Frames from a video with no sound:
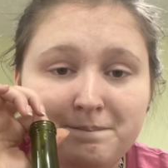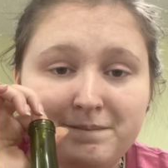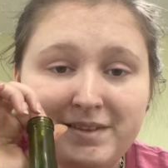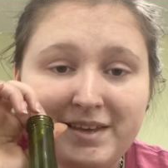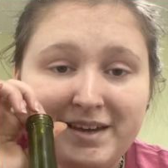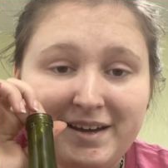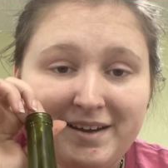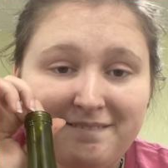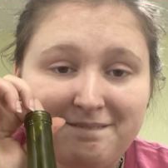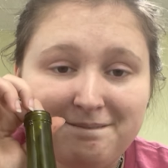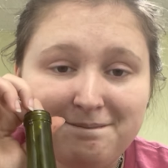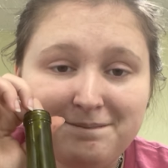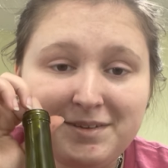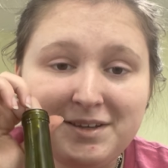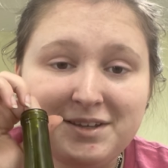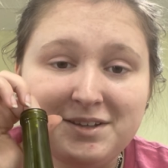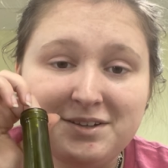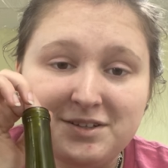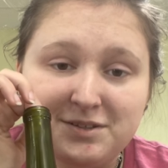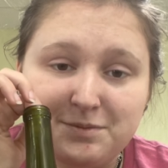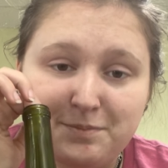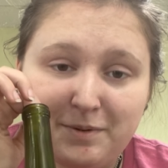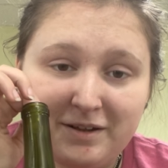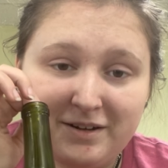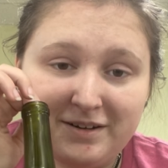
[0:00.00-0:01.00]
yeah, it
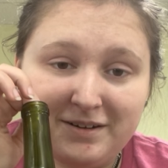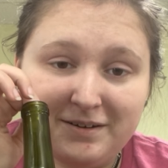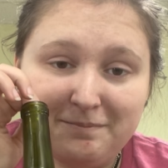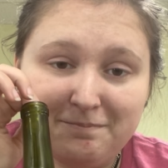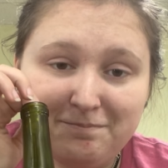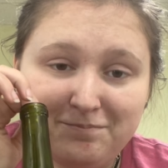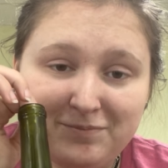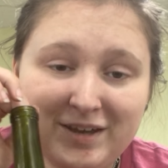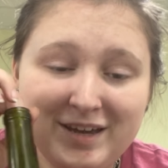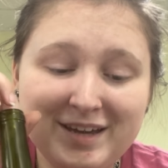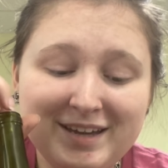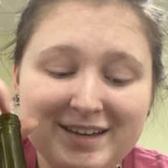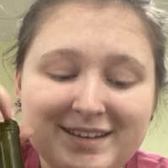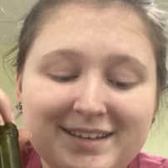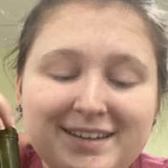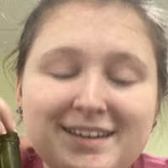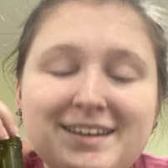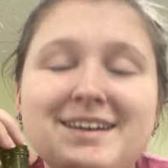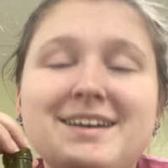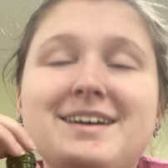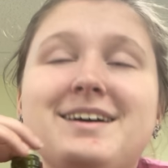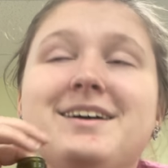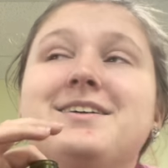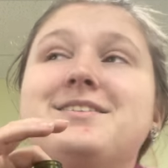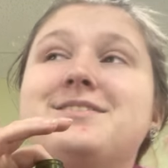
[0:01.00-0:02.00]
looks better.
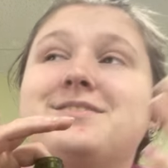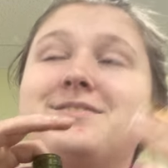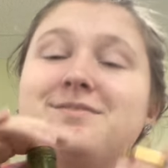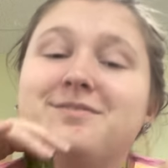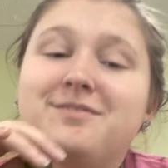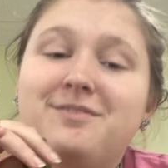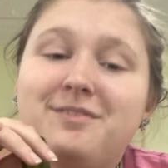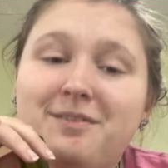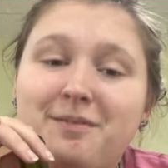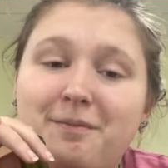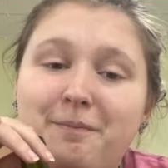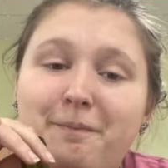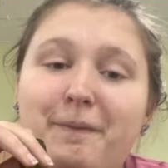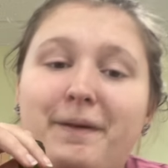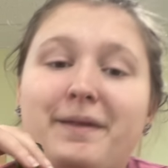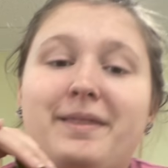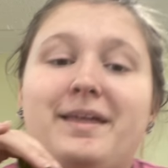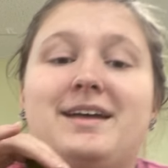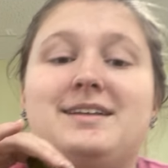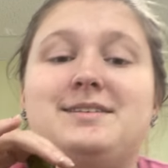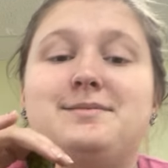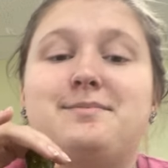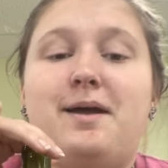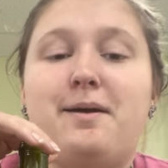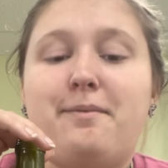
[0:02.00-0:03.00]
But
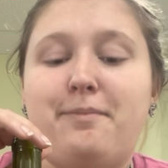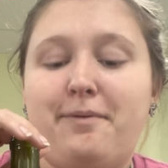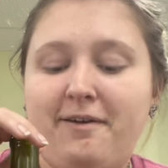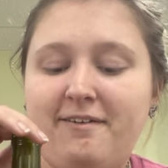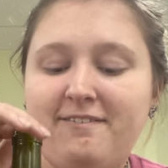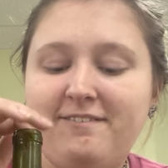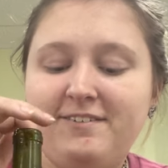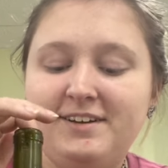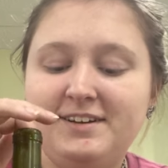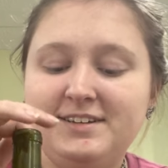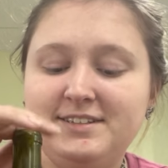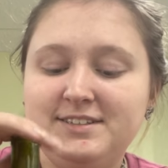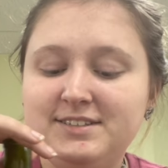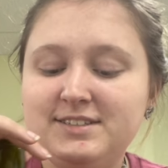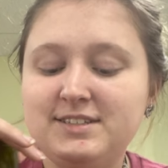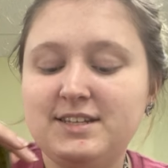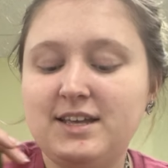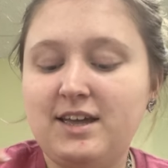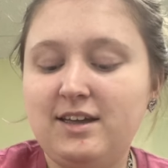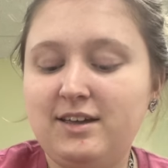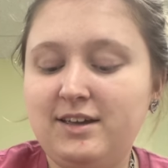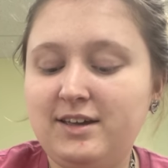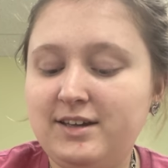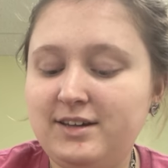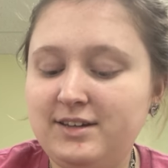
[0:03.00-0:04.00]
that's my preference.
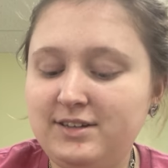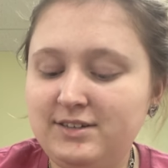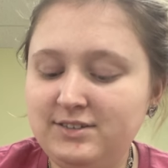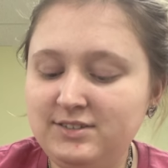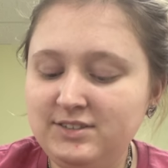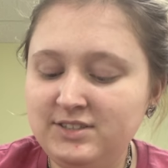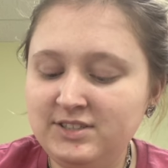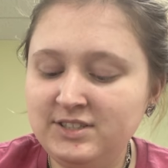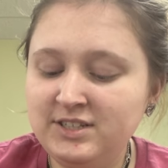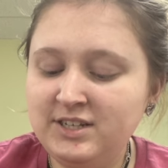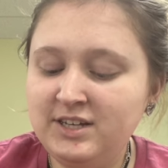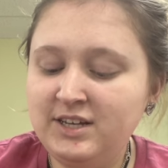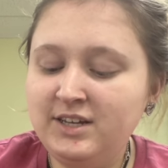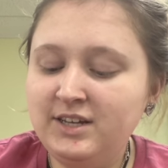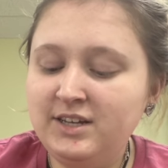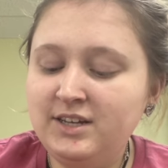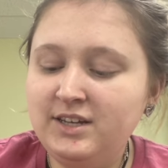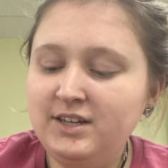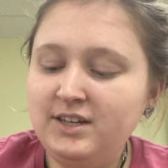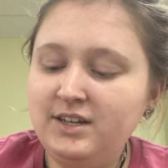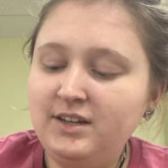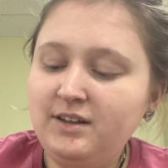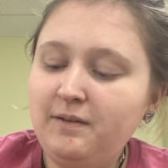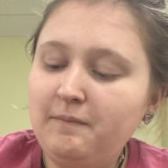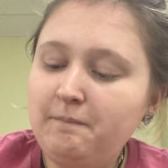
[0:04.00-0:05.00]
And
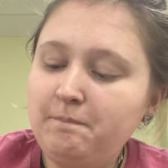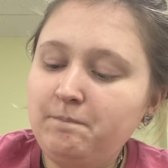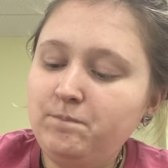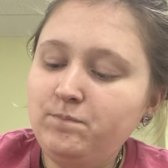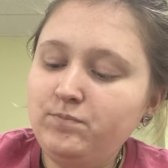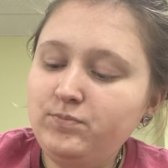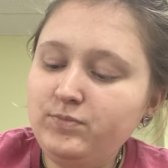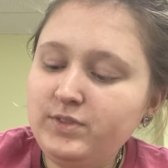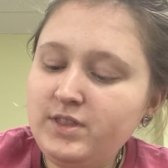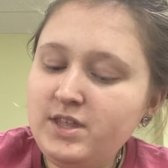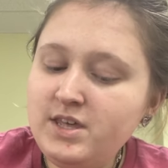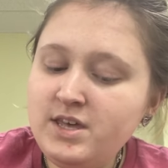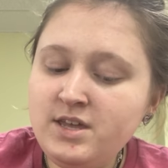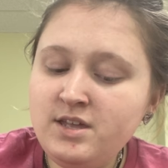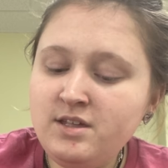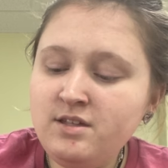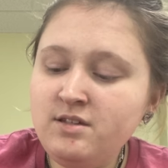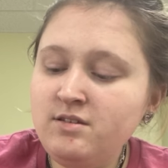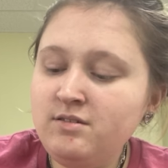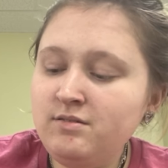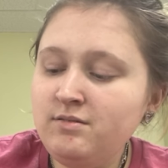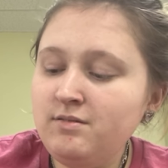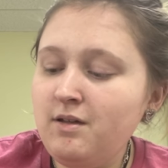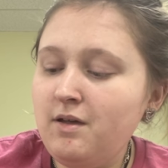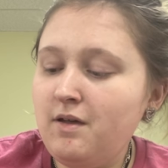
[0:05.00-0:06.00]

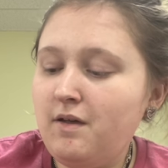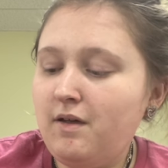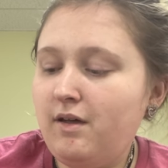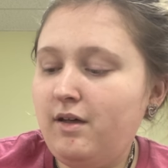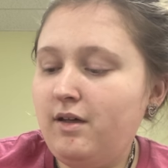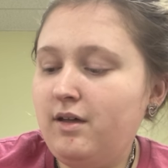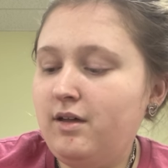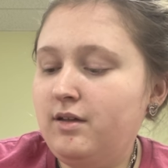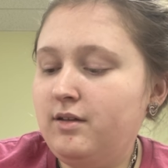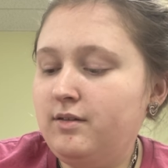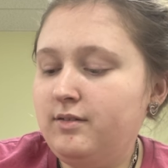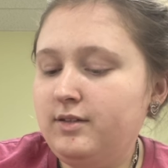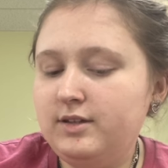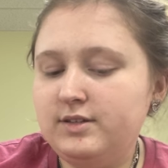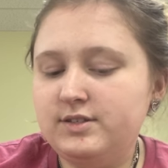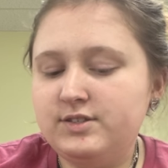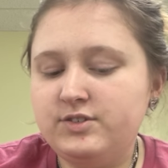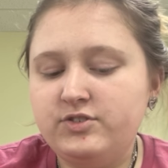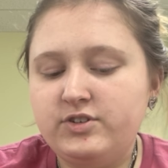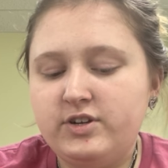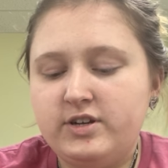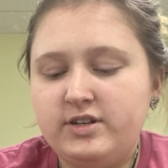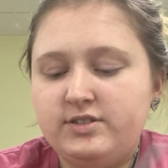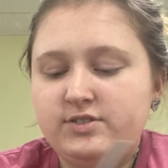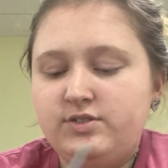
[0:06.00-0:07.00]
then,
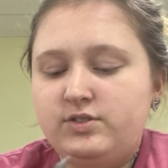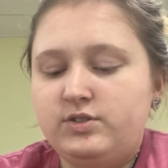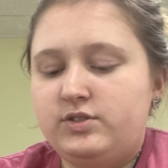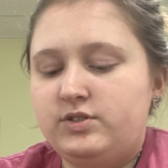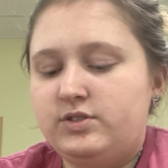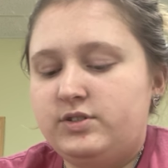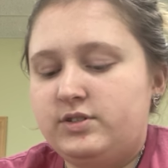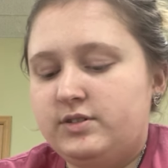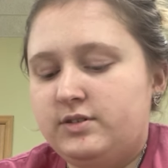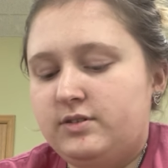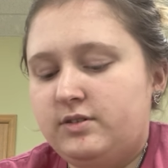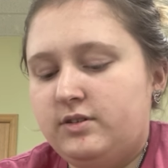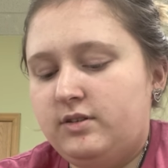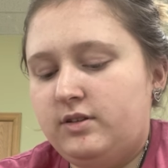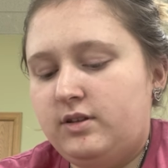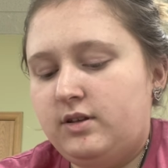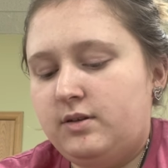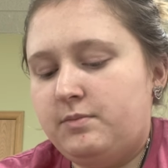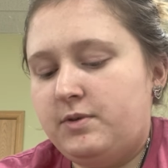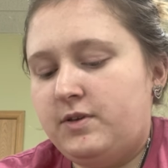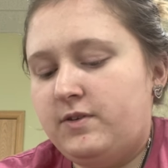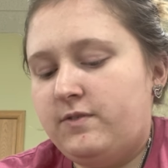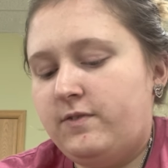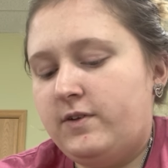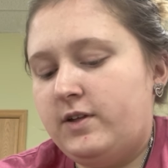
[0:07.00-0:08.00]
let
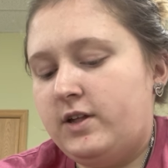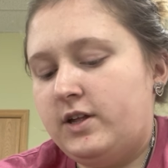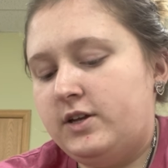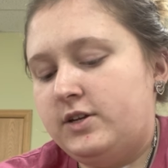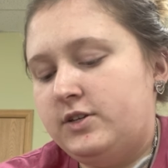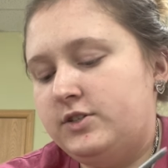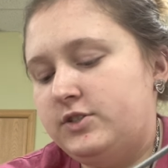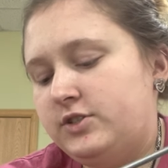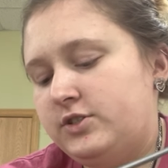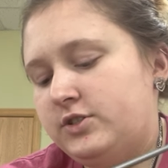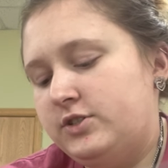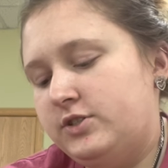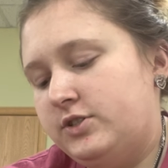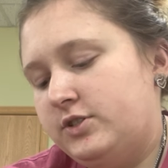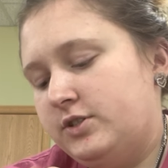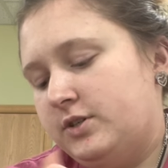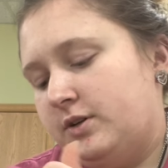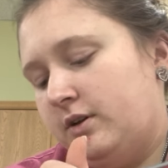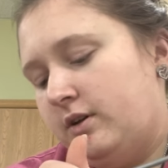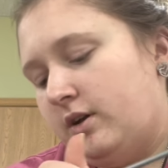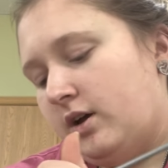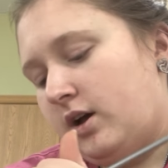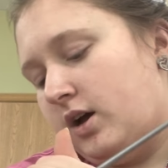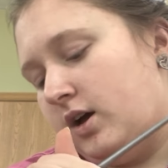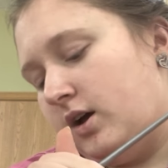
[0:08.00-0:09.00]
me finish
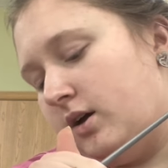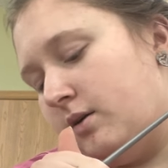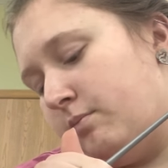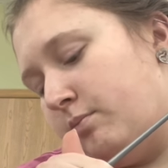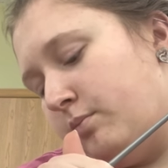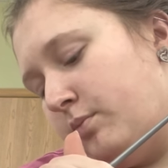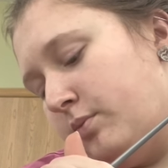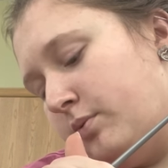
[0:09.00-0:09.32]
up.